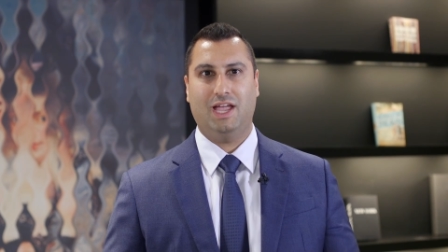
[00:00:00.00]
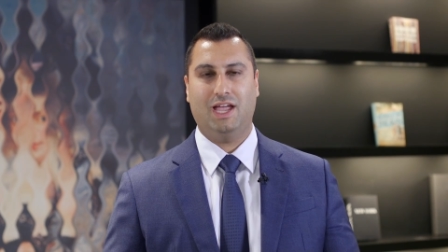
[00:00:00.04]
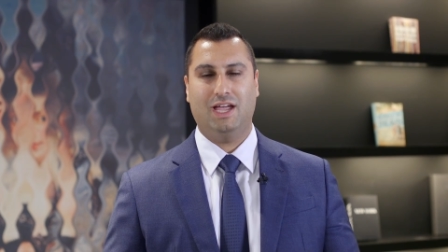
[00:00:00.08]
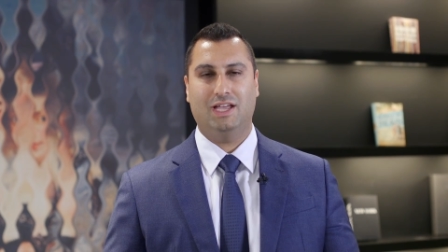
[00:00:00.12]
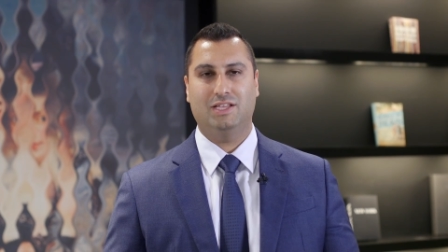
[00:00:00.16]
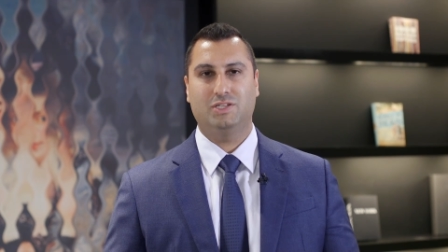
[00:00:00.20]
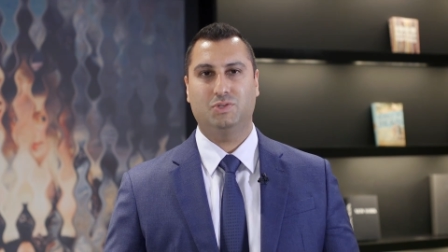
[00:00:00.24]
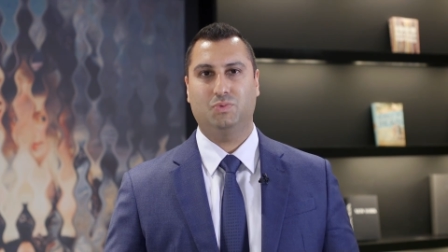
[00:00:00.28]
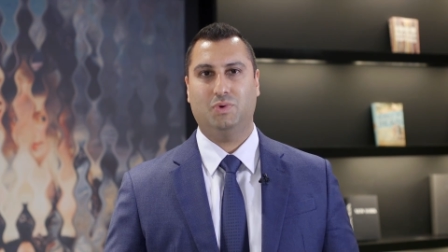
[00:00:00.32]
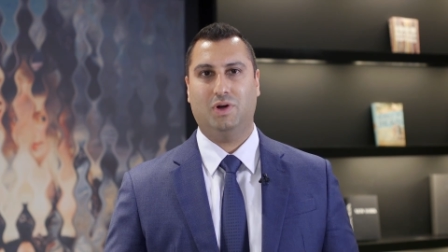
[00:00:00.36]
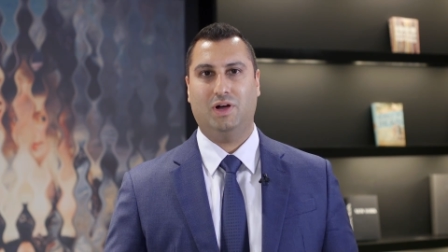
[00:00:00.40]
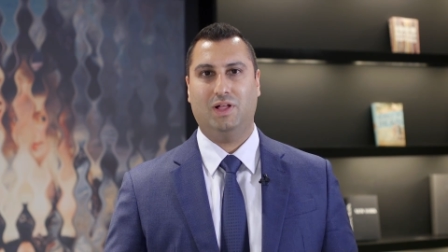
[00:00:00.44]

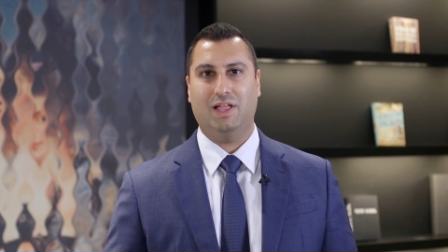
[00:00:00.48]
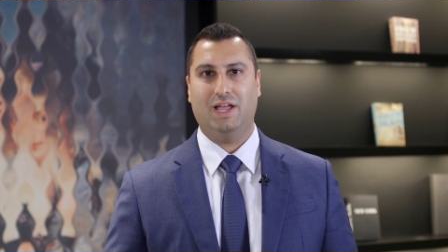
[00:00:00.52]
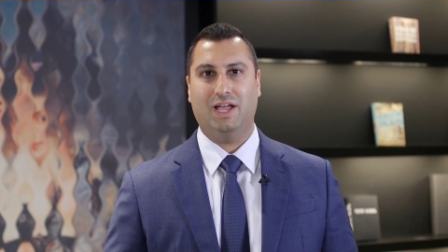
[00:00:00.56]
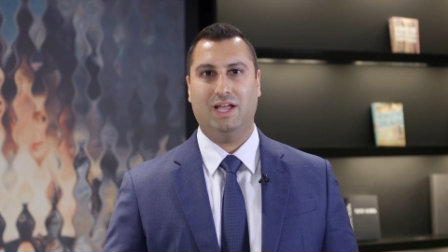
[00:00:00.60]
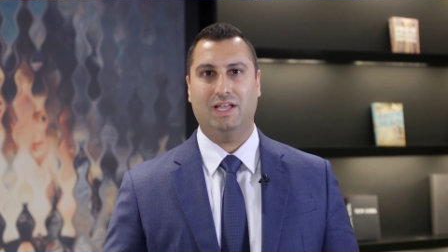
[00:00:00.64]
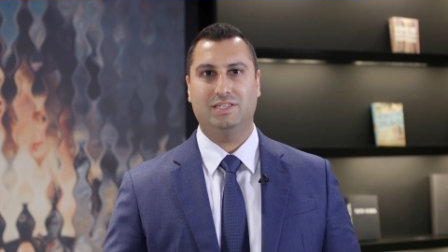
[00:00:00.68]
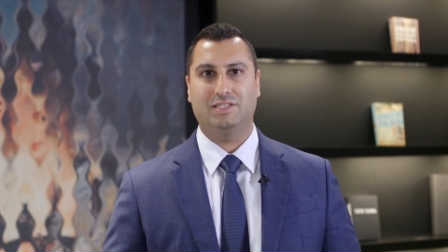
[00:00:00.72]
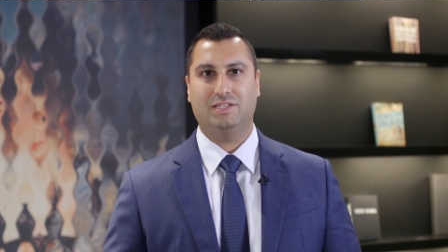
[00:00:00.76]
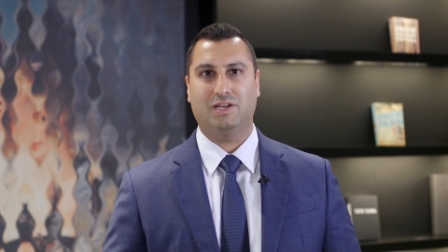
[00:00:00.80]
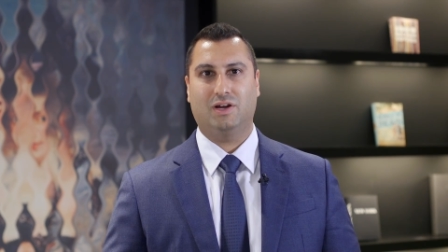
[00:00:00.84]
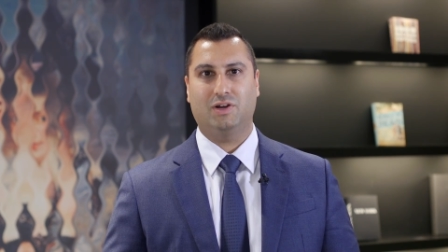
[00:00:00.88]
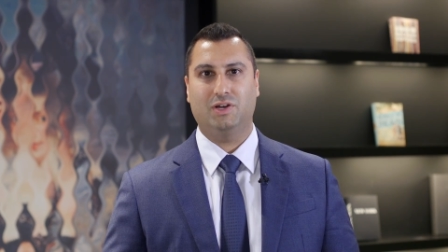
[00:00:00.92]
as well
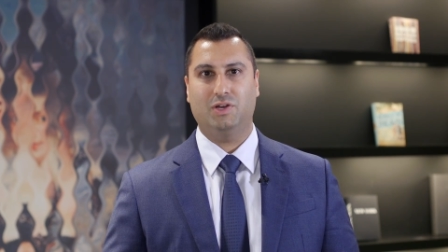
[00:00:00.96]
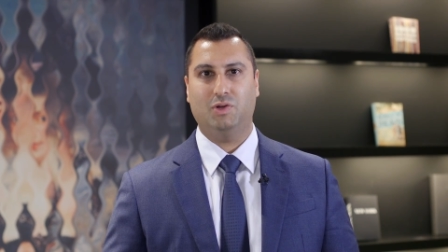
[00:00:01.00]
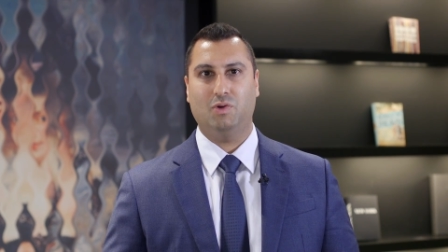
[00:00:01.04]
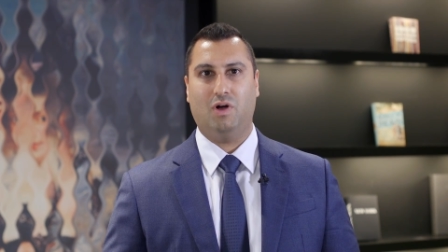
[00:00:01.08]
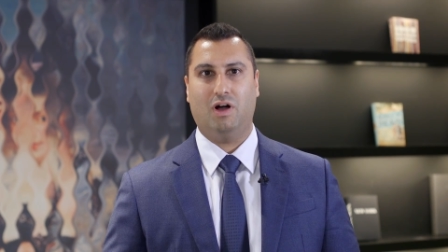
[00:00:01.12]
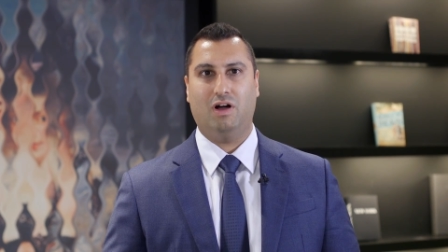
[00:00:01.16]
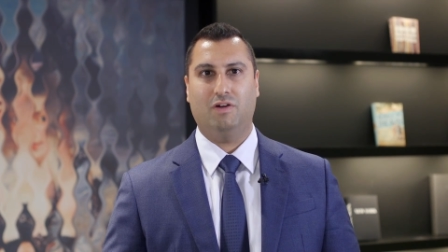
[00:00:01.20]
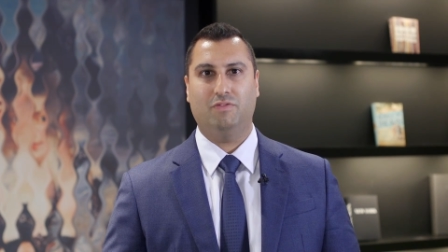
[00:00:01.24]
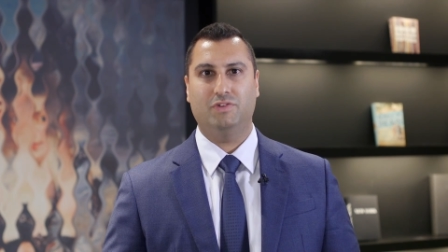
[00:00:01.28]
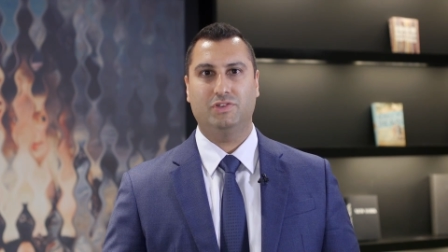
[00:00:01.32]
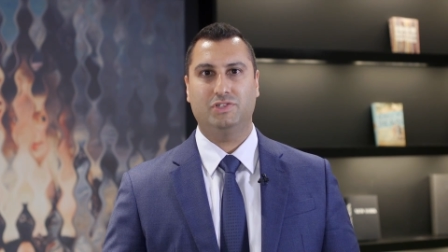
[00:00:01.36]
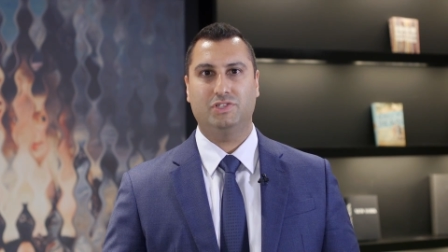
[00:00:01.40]
as our new
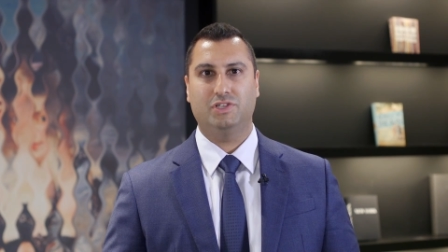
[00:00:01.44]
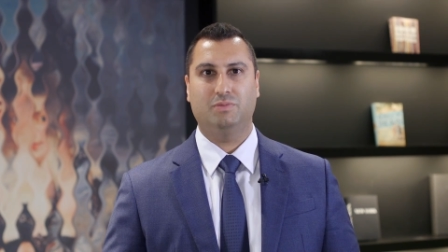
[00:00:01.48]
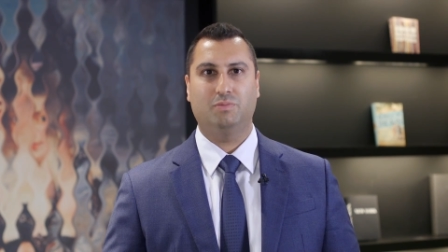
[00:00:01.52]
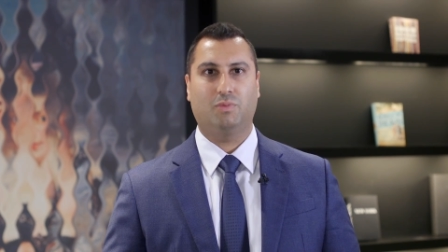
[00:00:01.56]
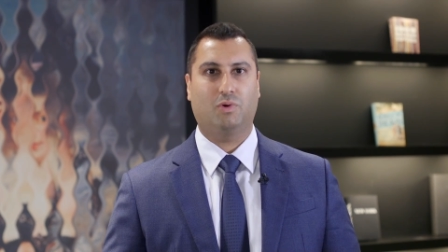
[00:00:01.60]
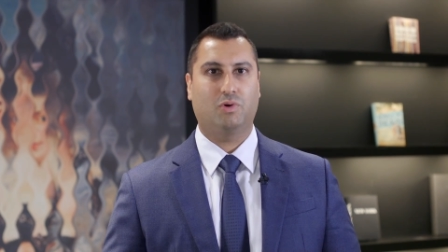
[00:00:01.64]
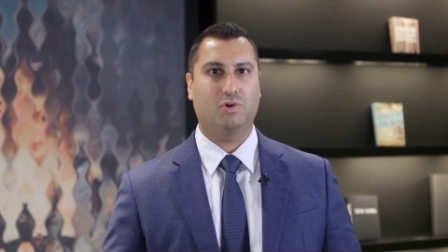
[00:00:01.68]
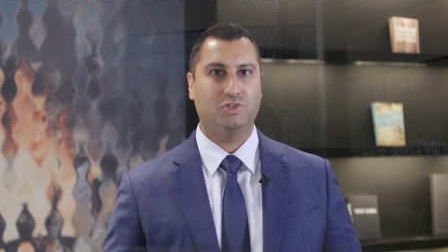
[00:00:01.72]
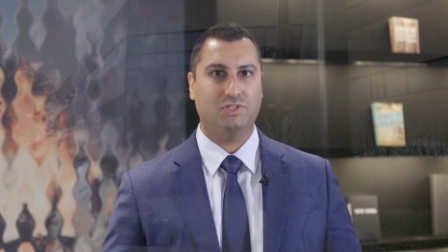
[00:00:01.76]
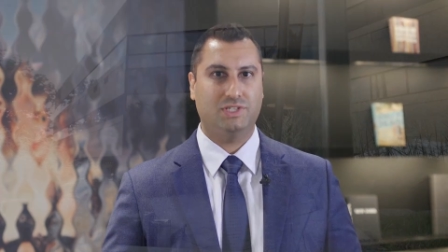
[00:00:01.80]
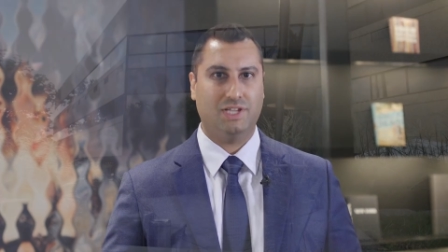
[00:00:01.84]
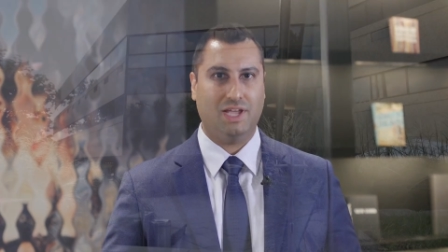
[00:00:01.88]
office in
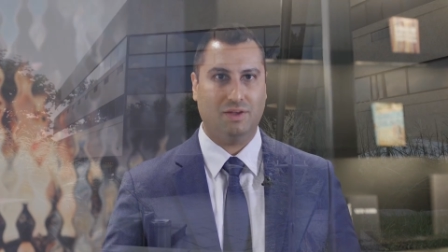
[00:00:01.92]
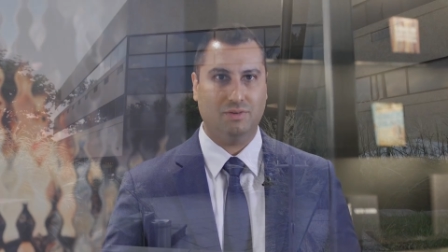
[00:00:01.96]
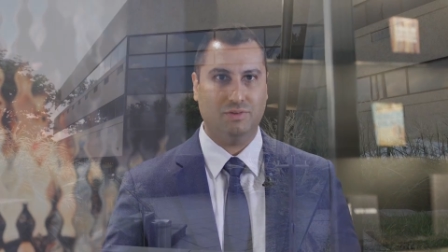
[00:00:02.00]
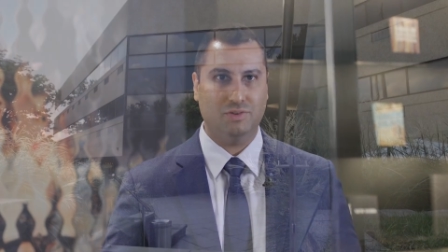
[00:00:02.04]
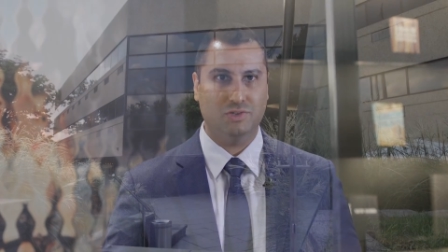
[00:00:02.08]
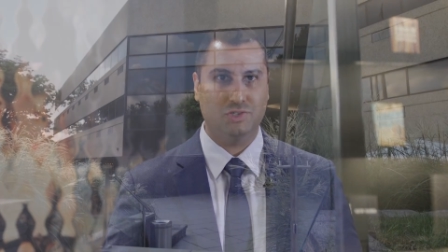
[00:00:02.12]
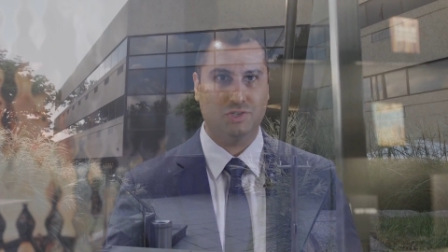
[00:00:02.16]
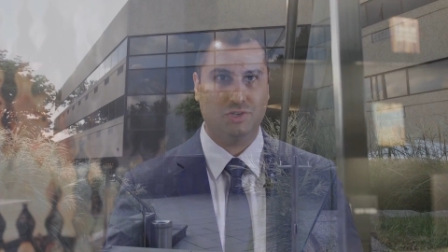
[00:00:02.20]
Morristown, New